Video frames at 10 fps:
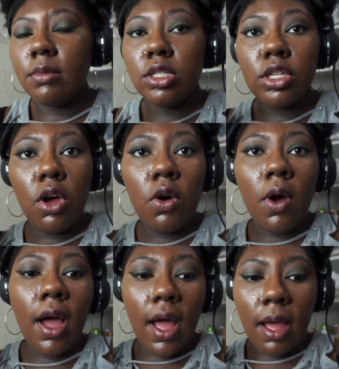
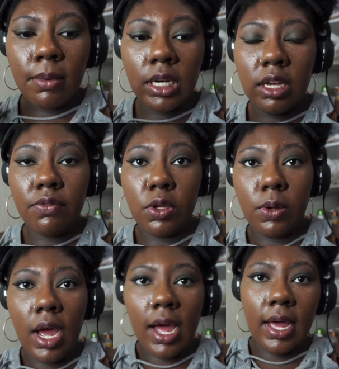So I'm gonna give you
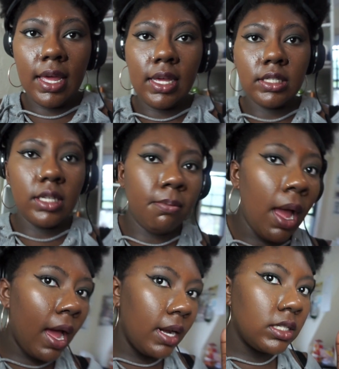guys
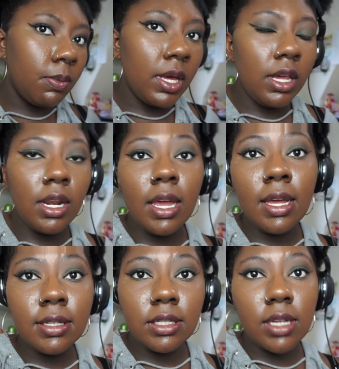my honest opinion.
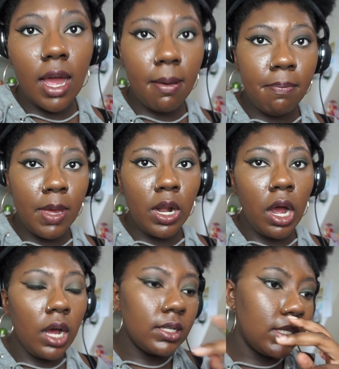It's been
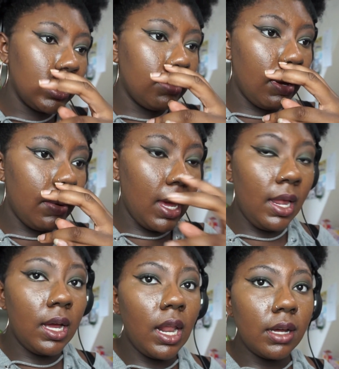on since maybe
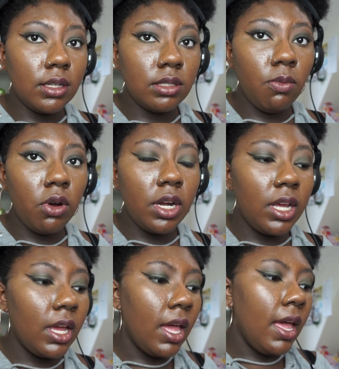8 o'clock this
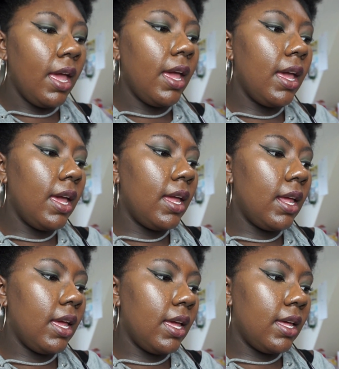morning.
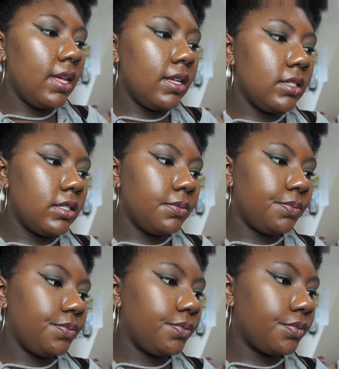It is
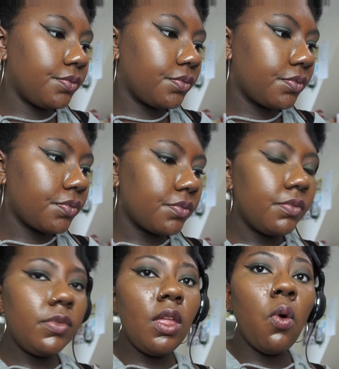
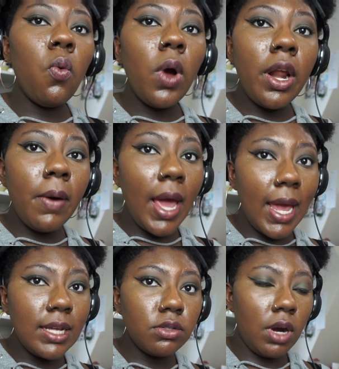1:08